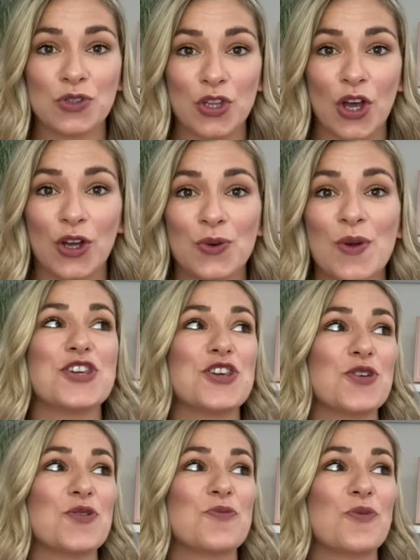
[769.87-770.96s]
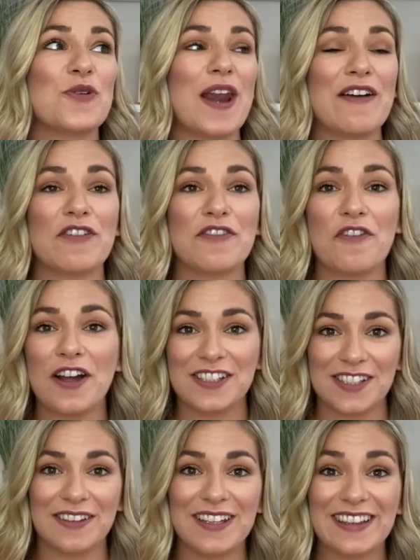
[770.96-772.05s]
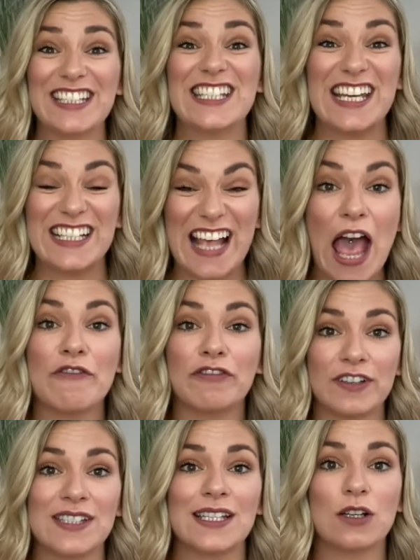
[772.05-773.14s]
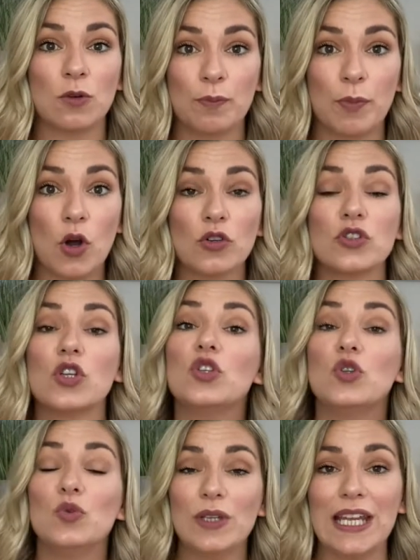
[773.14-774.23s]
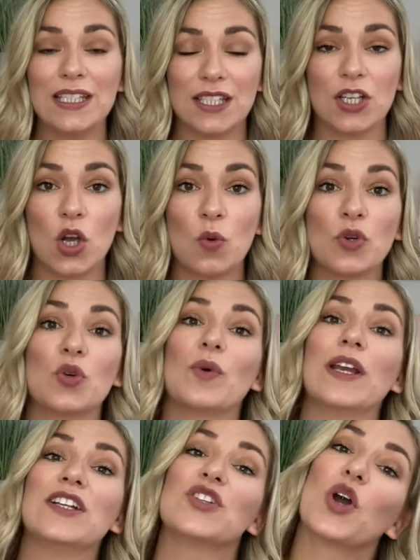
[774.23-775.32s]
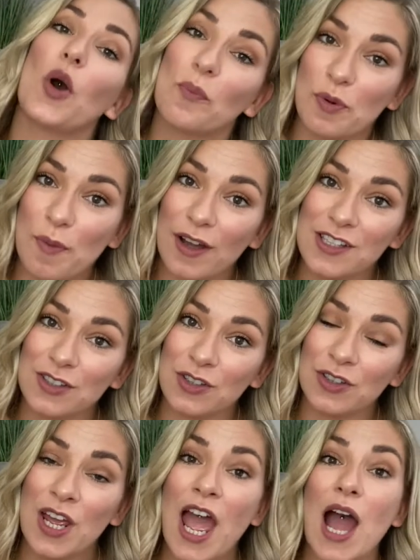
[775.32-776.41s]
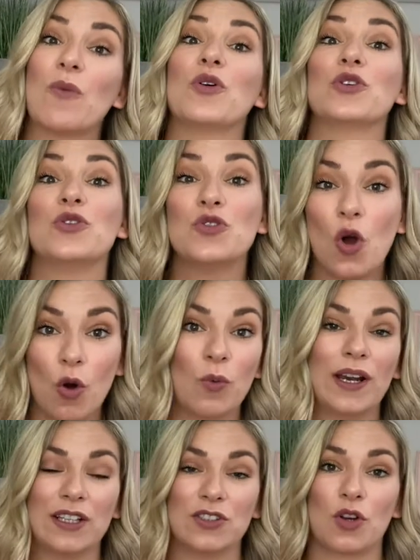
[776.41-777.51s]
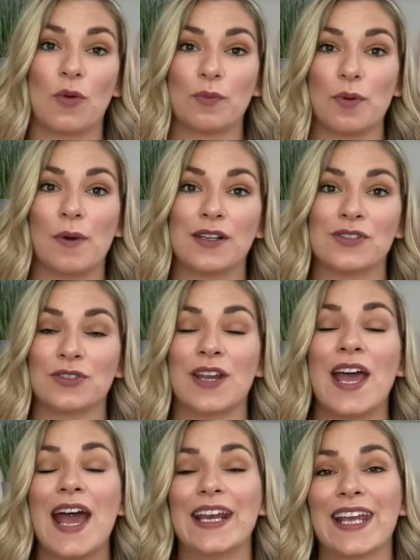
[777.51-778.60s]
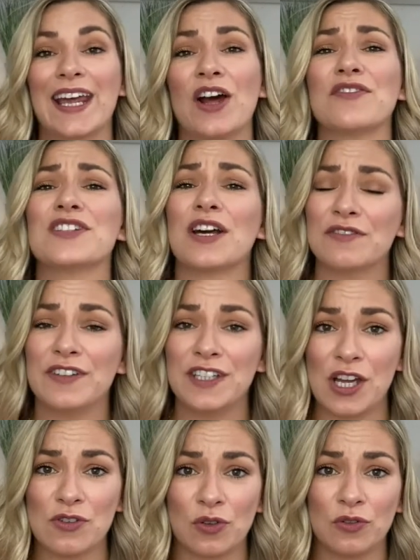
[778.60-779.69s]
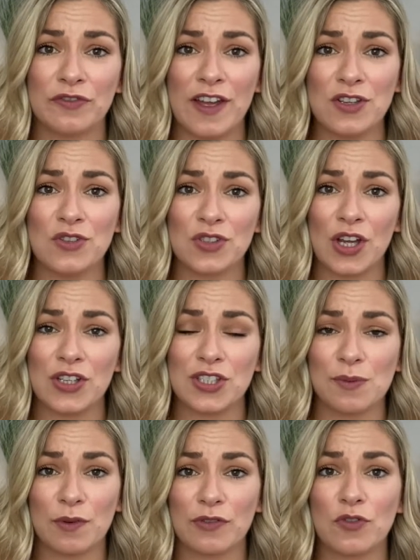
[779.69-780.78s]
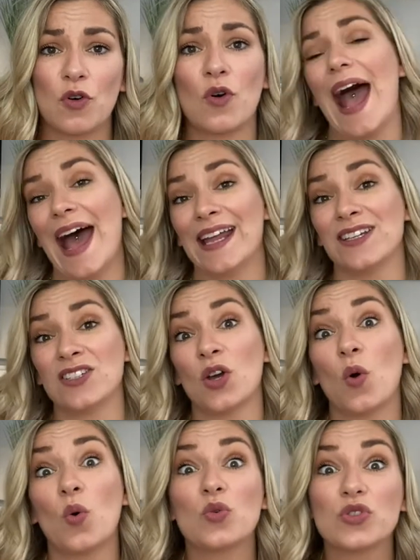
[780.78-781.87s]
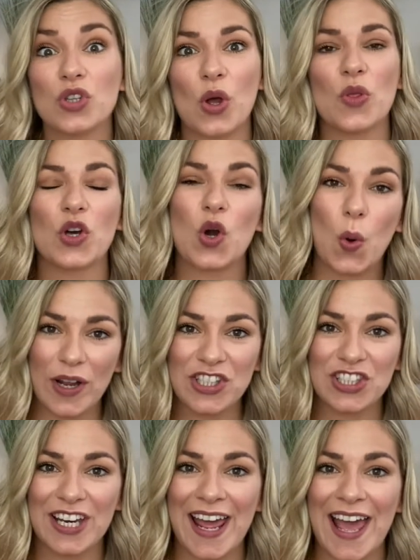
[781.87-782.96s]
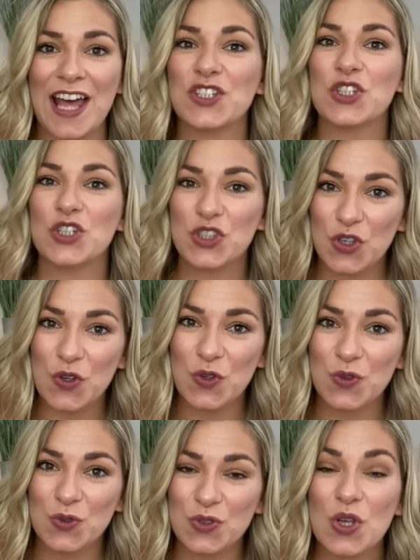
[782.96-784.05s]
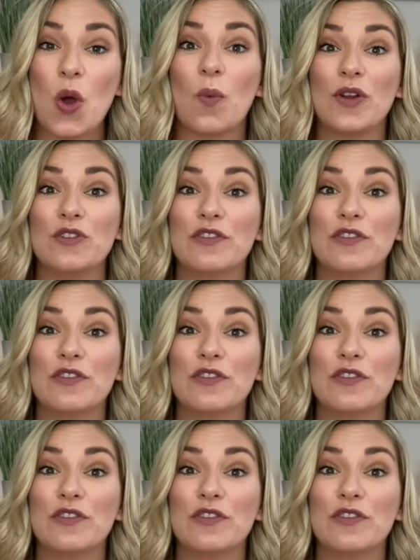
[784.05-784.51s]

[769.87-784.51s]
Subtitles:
though. You will never find something that ticks every single box. You need to know what you're willing to compromise on and what you're not willing to compromise on. And again, I've done videos on venue searching before, and also the questionnaire to use when you